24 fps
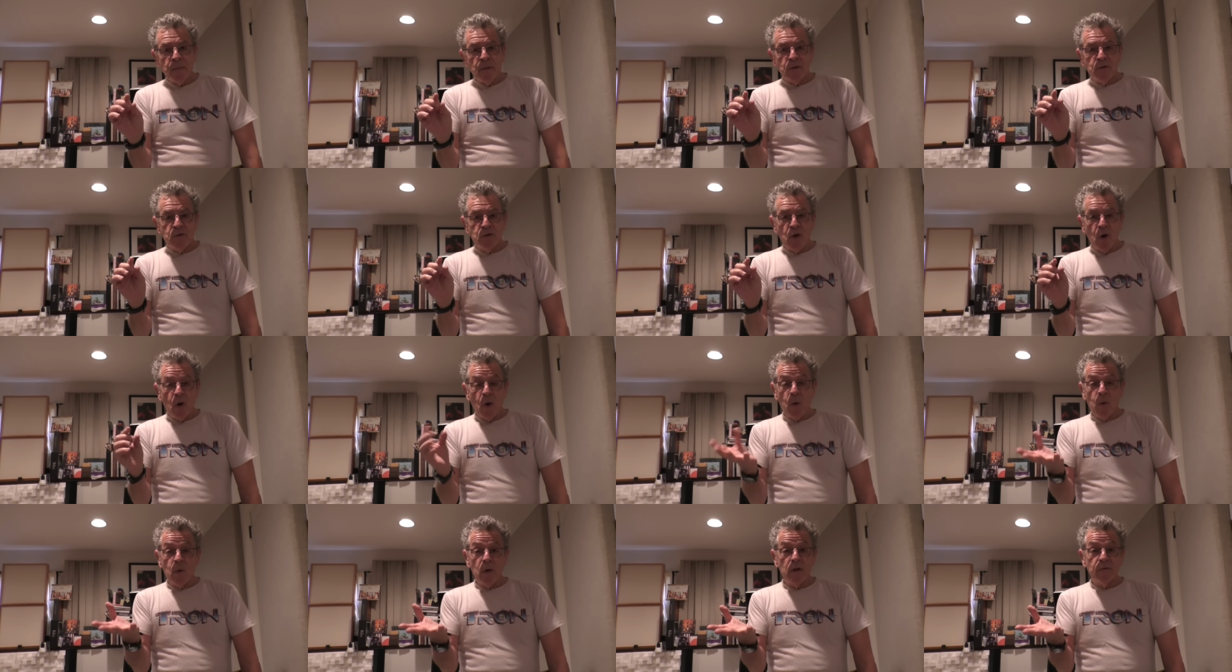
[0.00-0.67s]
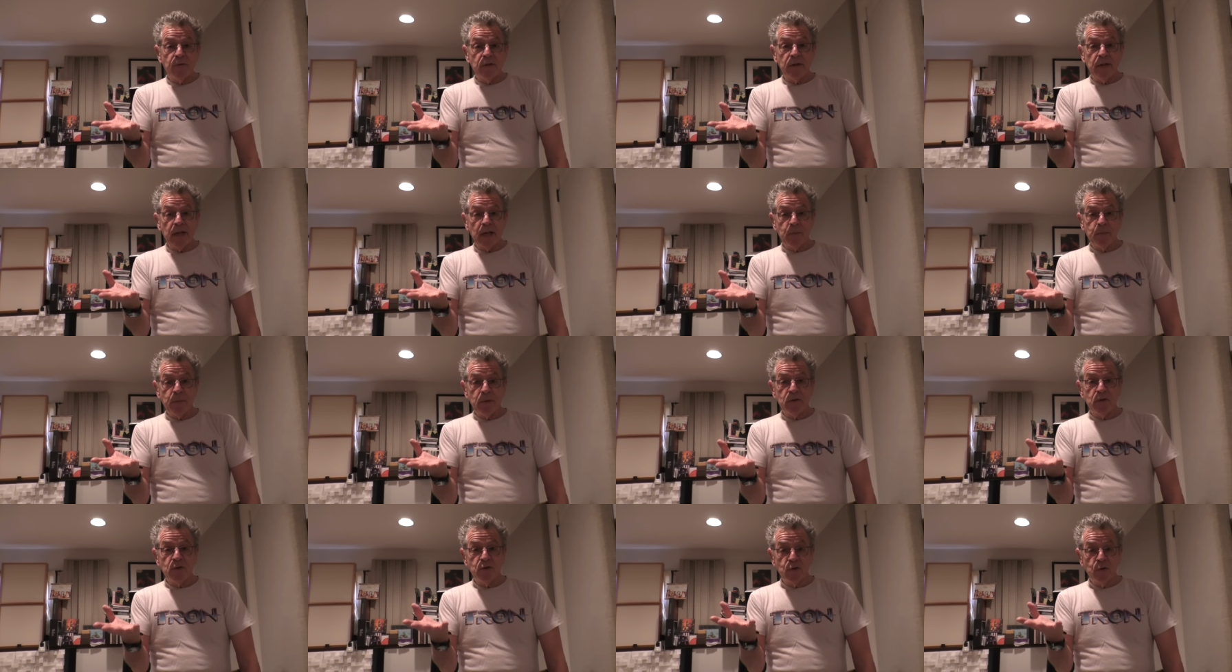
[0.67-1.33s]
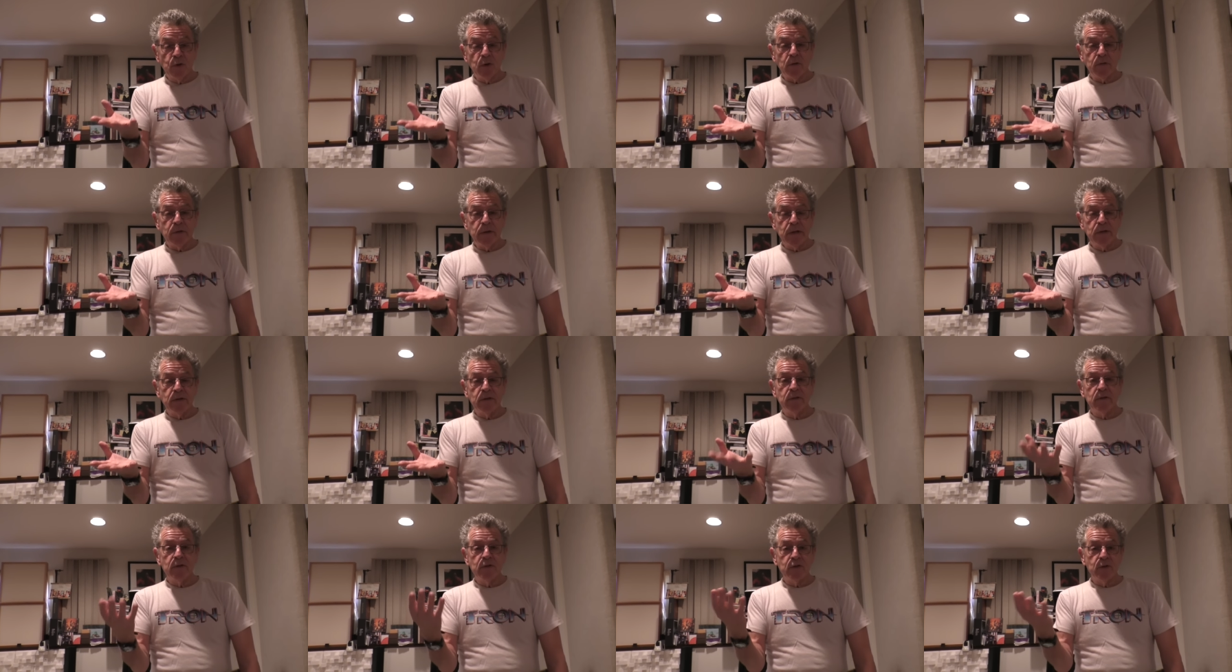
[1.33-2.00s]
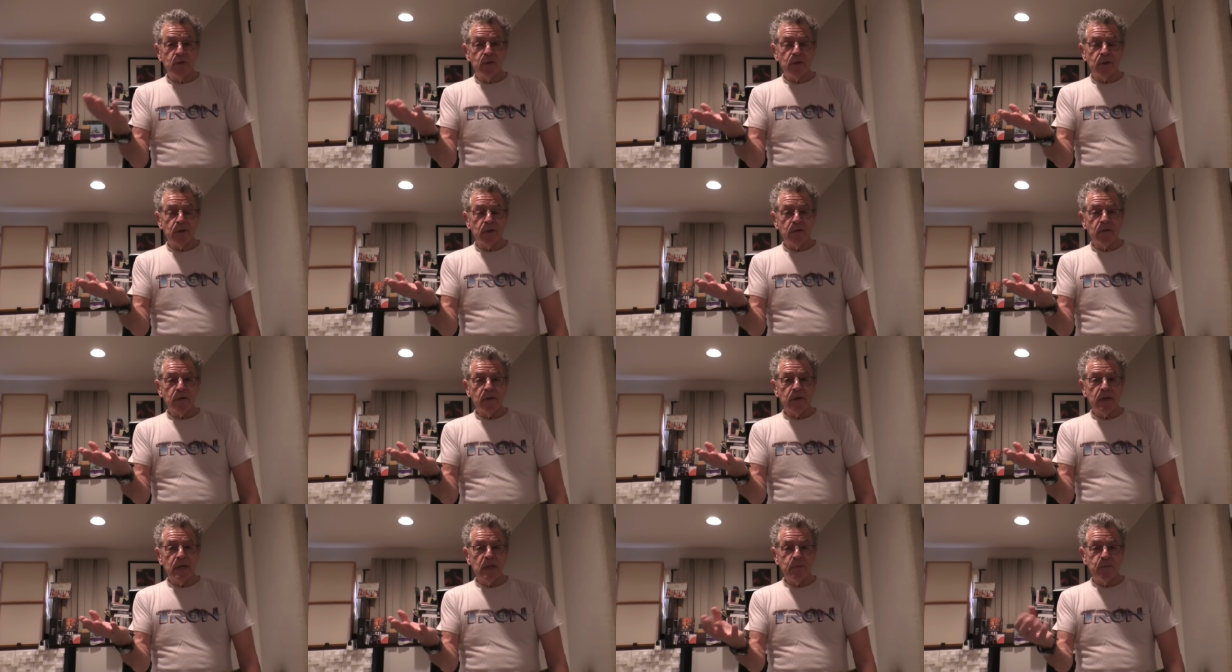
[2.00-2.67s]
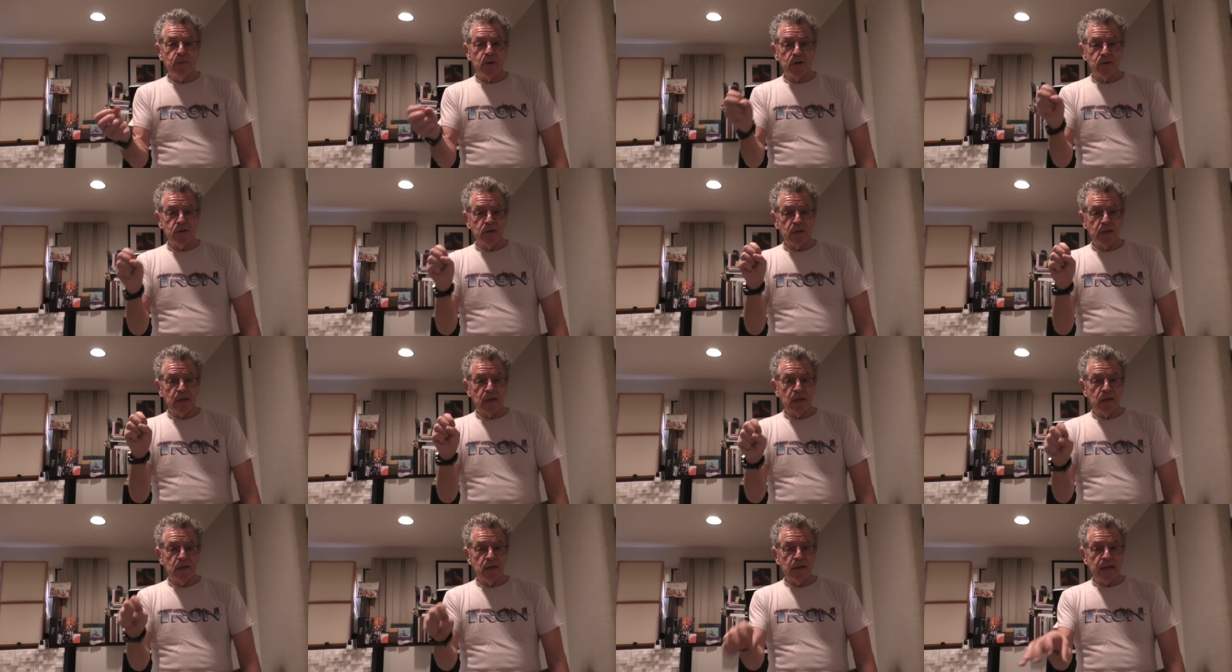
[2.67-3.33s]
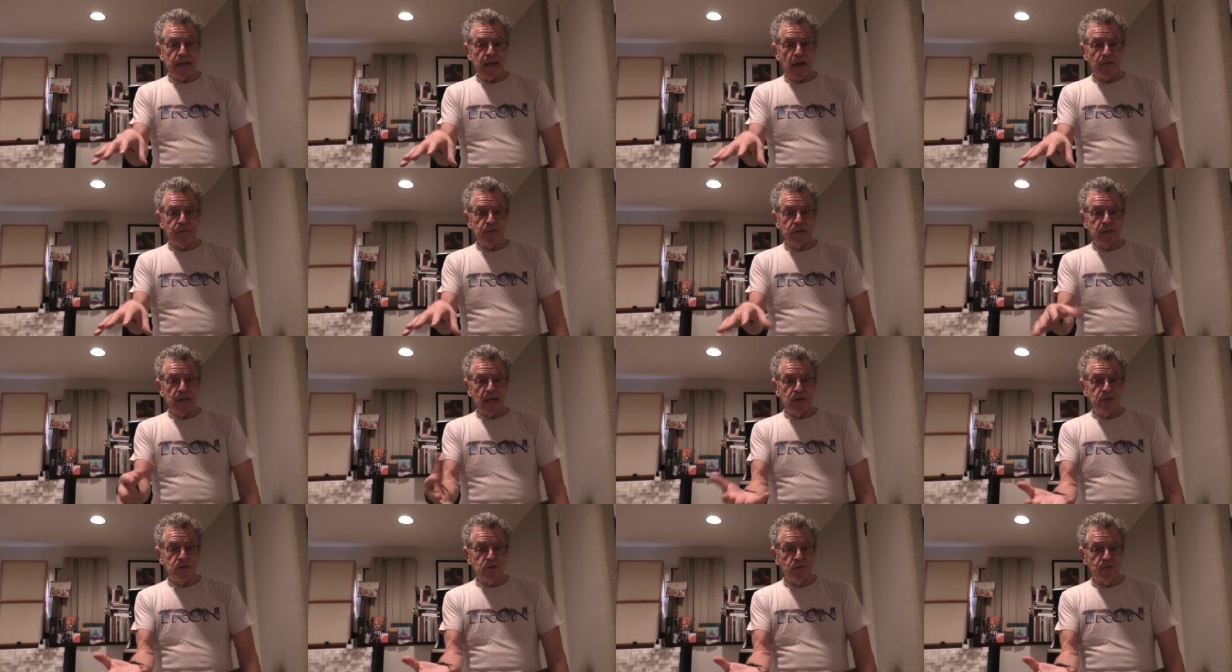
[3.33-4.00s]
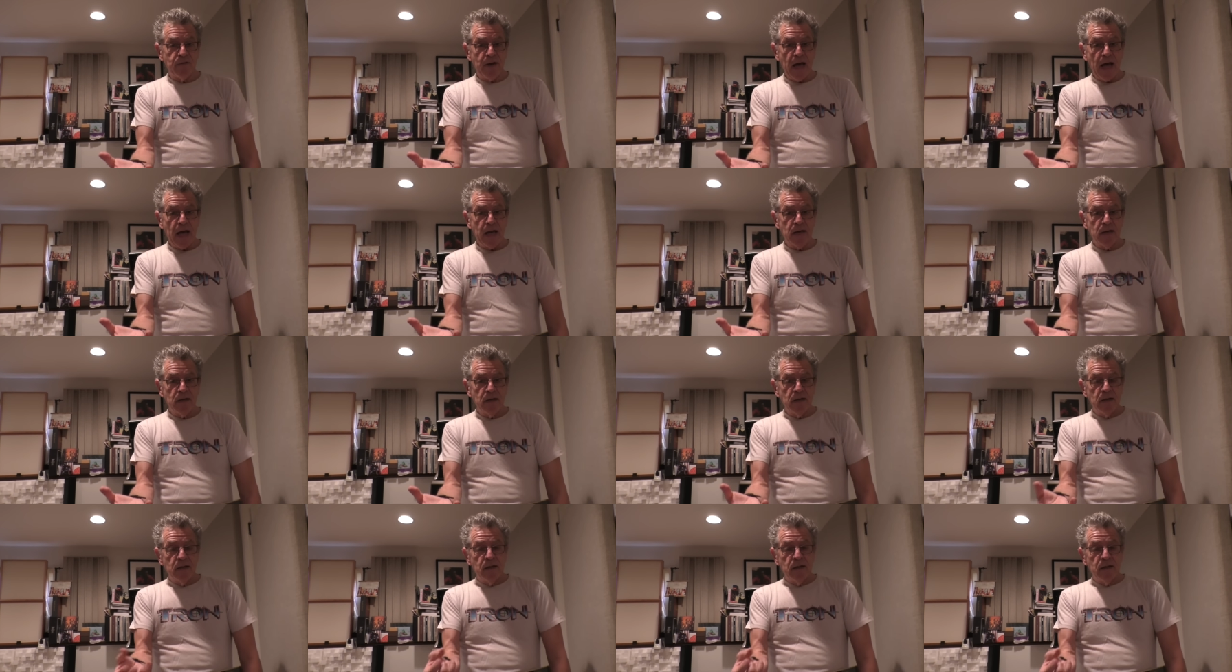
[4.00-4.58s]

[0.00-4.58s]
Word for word: So if you take a piece of jewelry to the jeweler, he puts it in the cavitation vat,